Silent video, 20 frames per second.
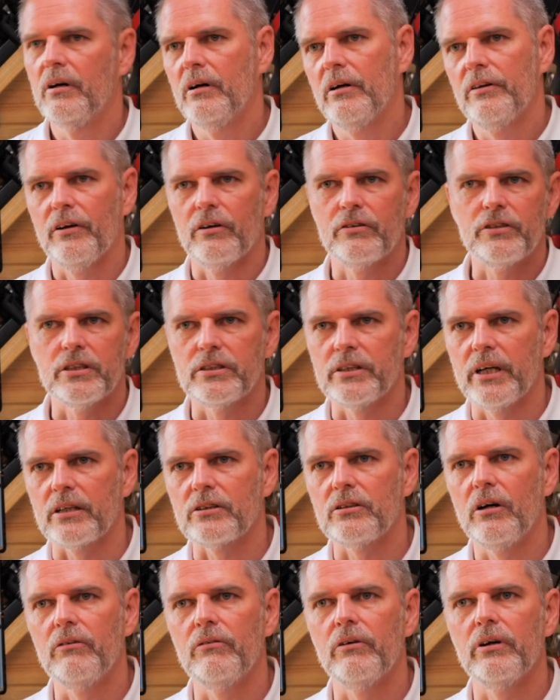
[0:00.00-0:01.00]

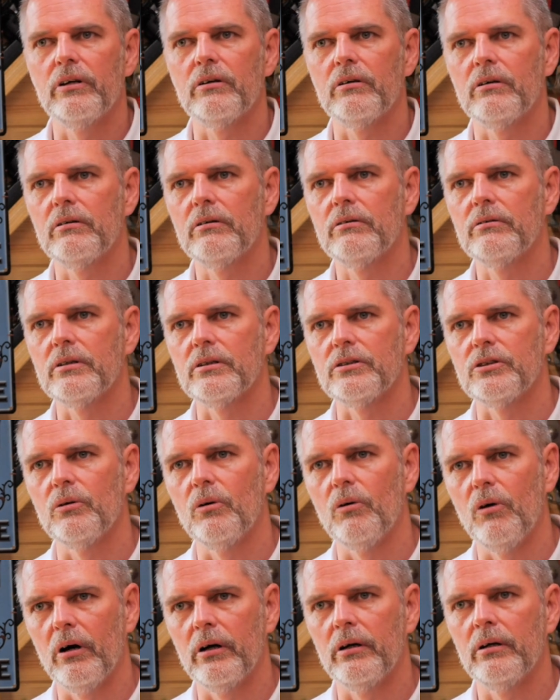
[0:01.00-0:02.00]
3,600 or
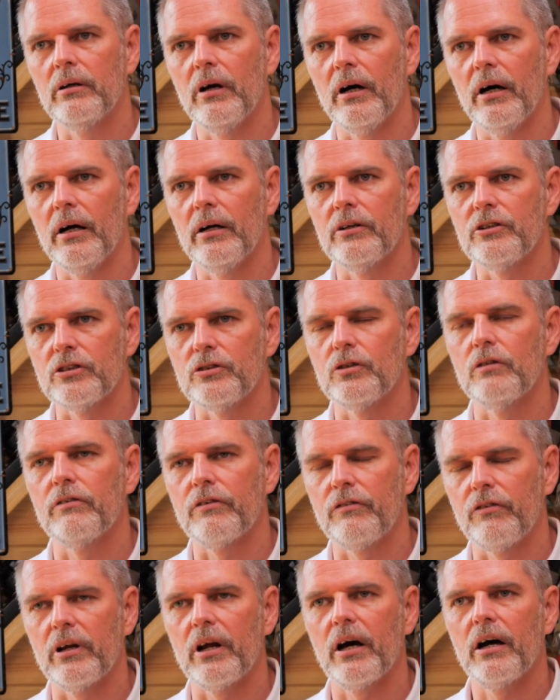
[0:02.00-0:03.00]
so on, just over
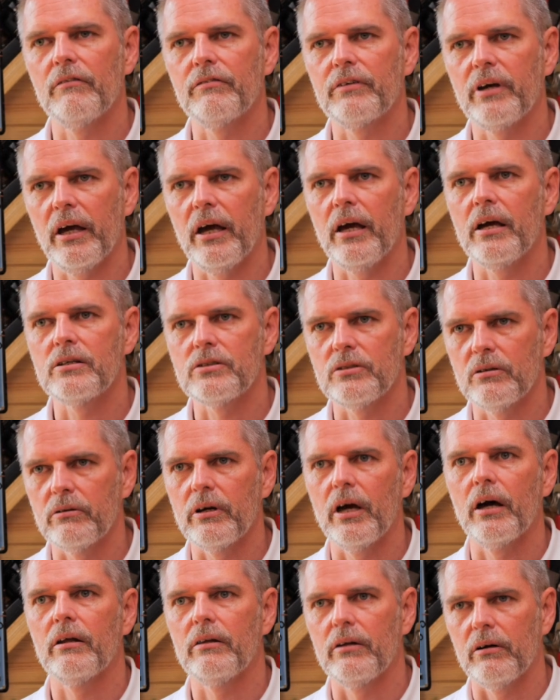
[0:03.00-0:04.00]
3.5K. So
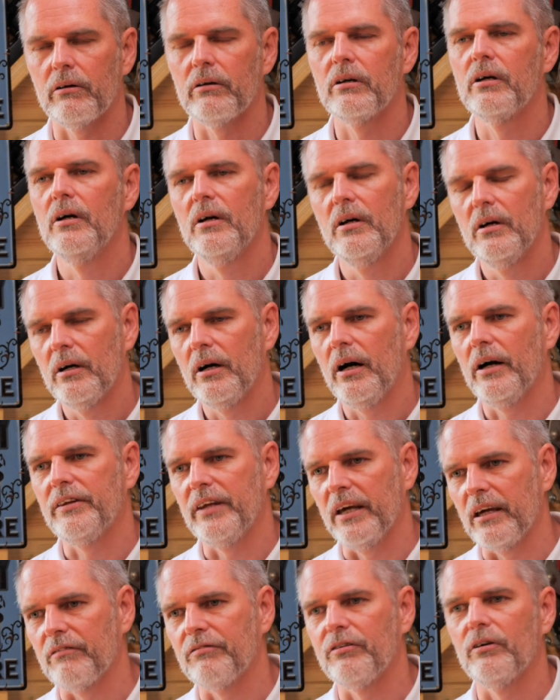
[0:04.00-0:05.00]
yeah, they're, I
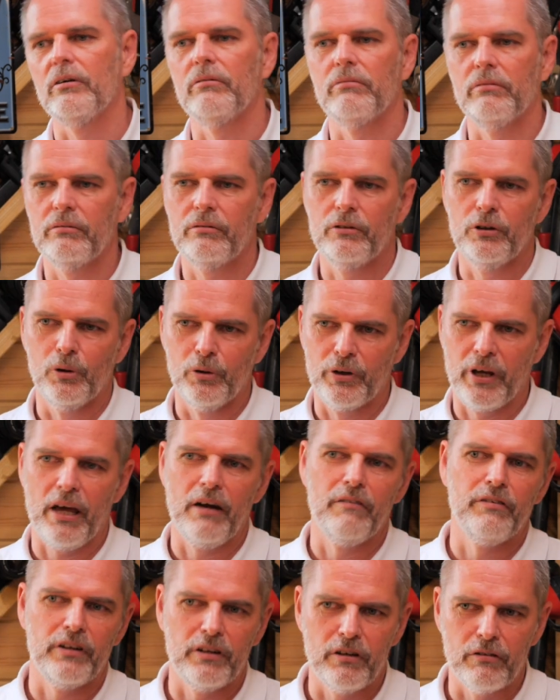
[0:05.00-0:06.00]
think for, you look at
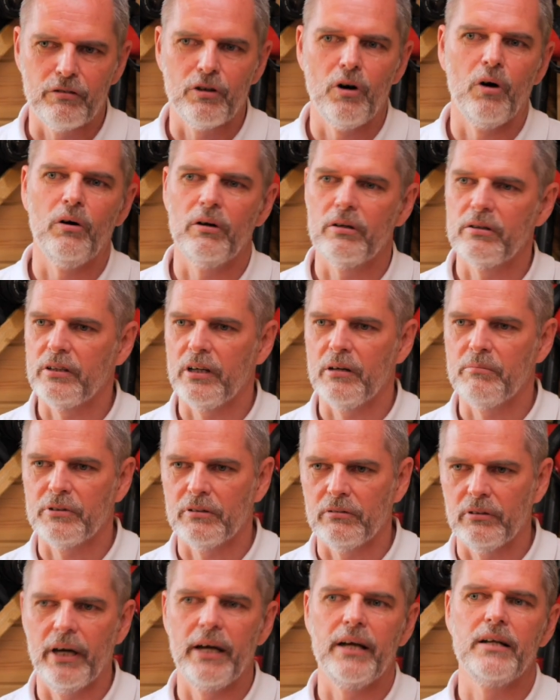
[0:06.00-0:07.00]
everything you've got in terms
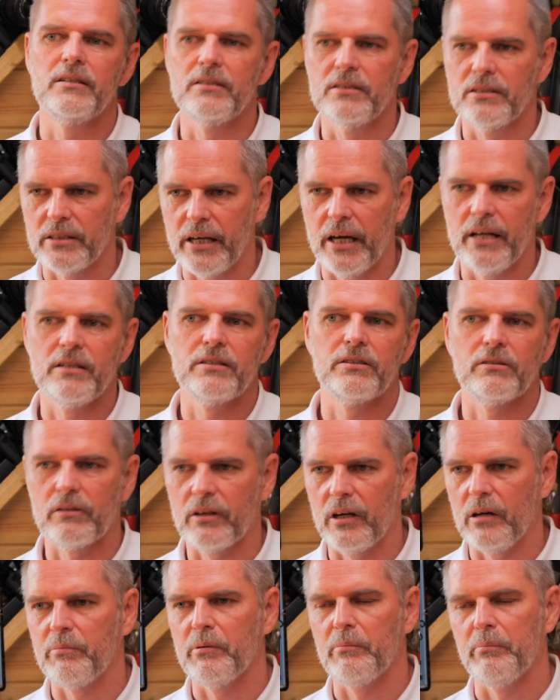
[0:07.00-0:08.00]
of lens, sensor
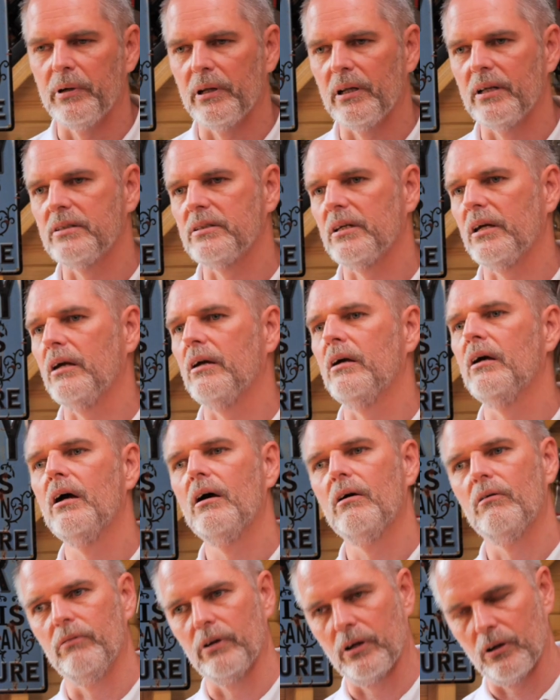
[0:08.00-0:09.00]
capability,
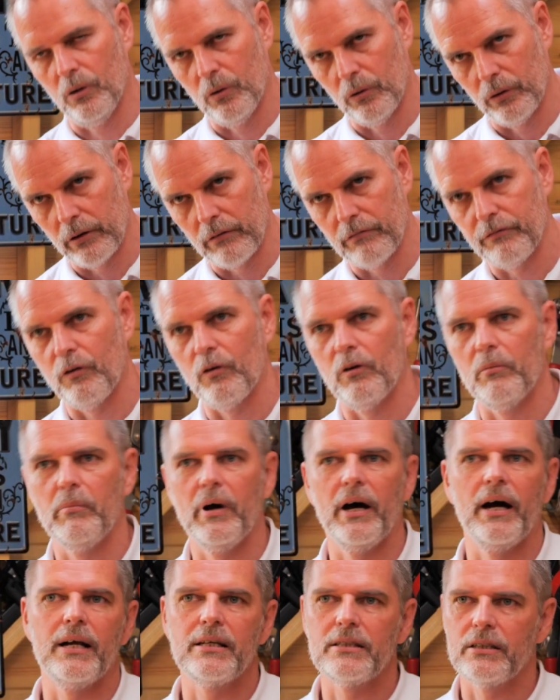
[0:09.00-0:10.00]
recording
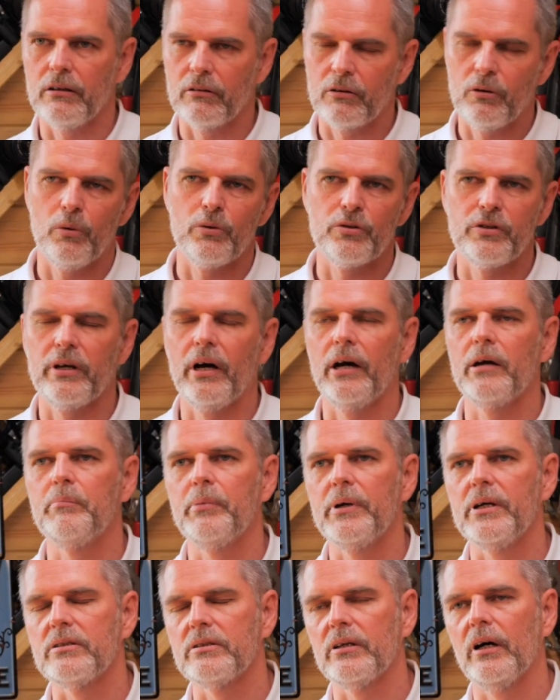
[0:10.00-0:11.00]
formats, and of course the
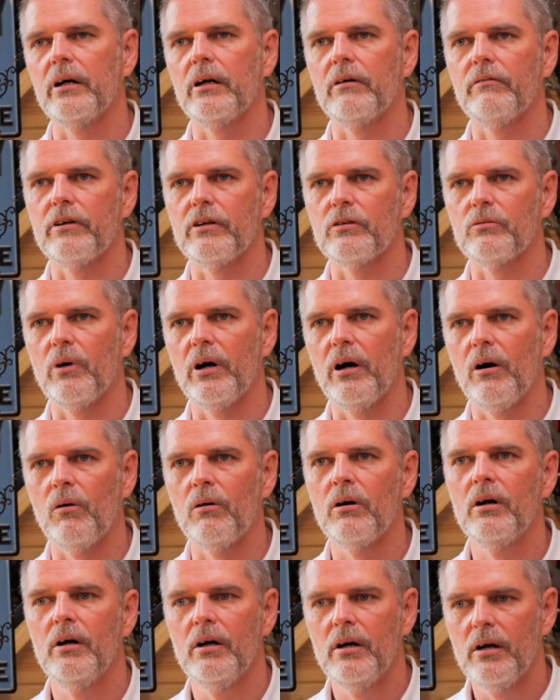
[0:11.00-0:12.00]
IP side of it as
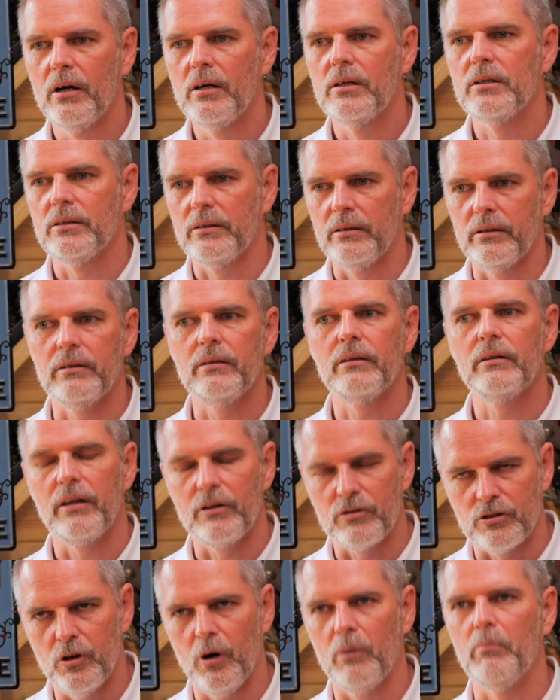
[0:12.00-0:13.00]
well.
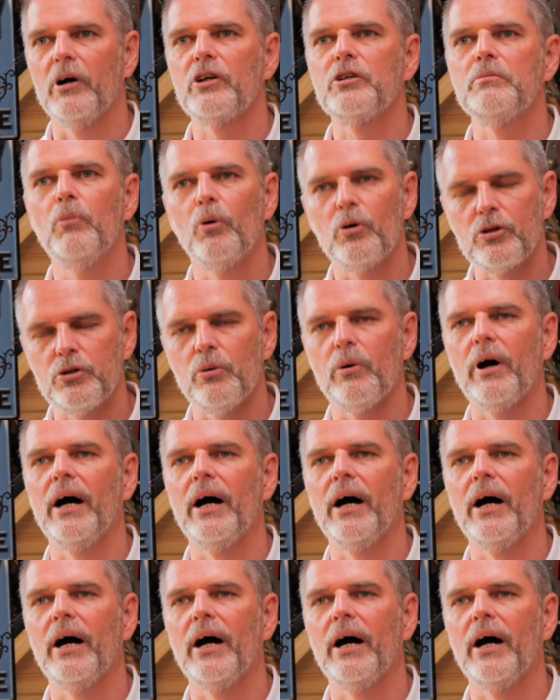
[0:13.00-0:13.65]
There's not much more to